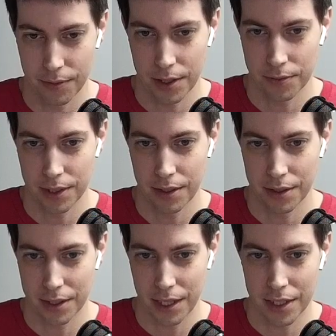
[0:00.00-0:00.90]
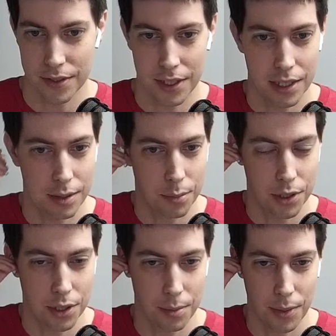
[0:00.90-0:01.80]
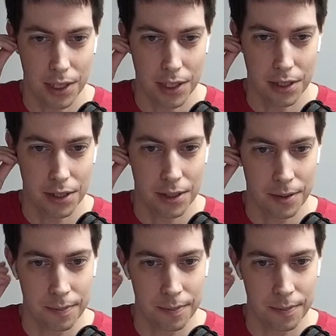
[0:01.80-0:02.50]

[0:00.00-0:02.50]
right one out of the case again and put it in my ear.